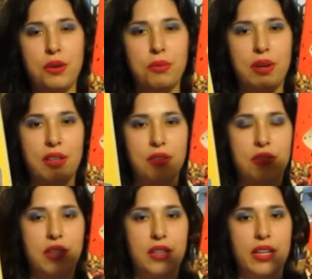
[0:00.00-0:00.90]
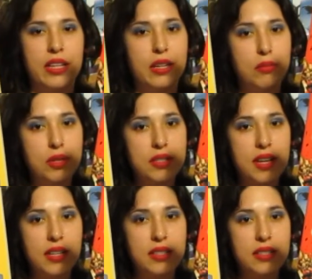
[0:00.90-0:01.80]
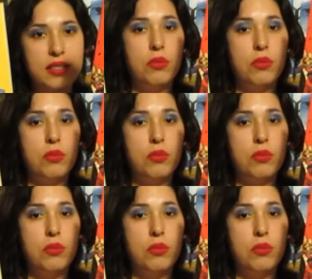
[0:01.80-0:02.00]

rather than like number sets,